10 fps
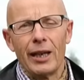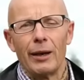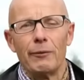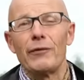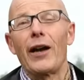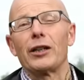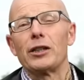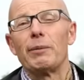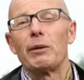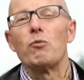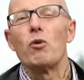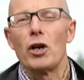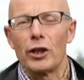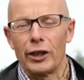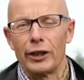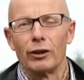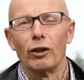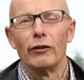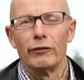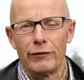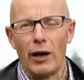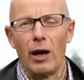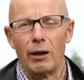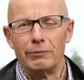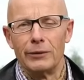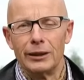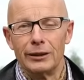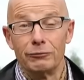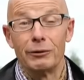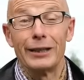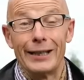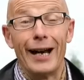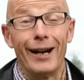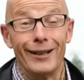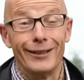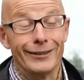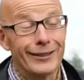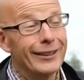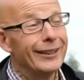And we've actually been working on the farm really hard